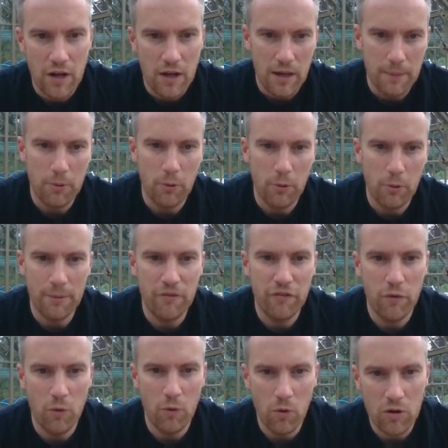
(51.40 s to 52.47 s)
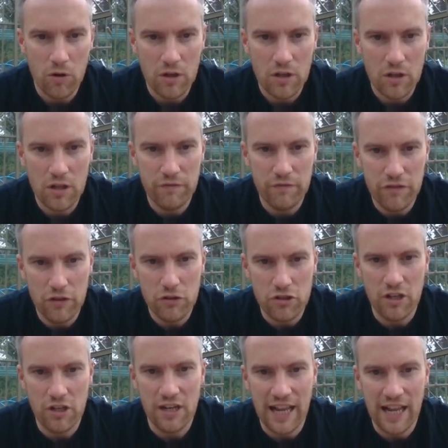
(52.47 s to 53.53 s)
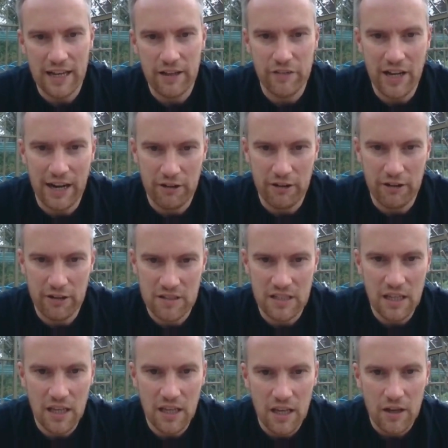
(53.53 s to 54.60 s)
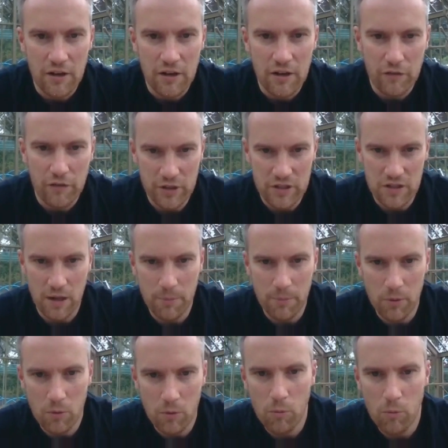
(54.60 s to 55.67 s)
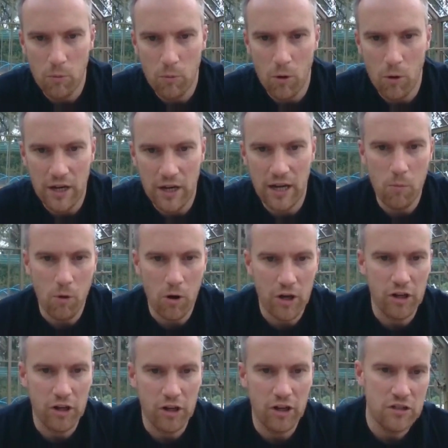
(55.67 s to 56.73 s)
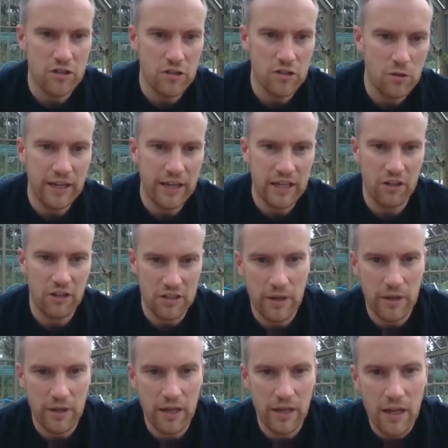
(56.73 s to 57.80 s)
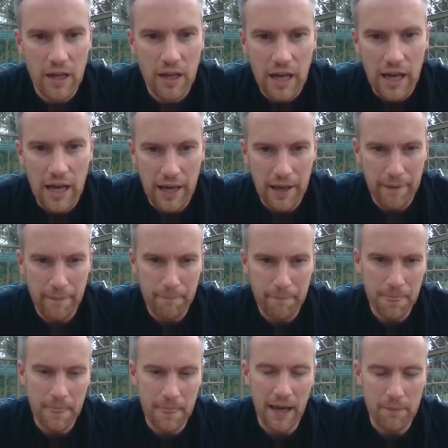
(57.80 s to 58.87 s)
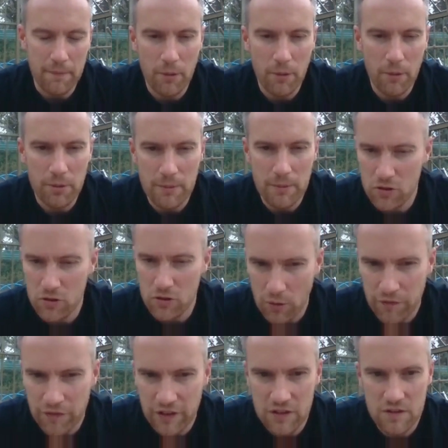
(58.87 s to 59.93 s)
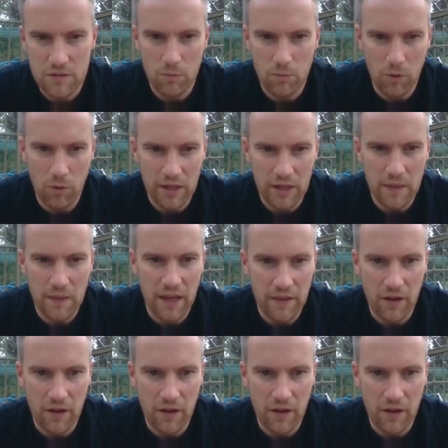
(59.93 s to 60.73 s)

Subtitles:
Point number 4, confusion and lack of clarity. For example, what can I do? When can I do it? And probably the most obvious one in there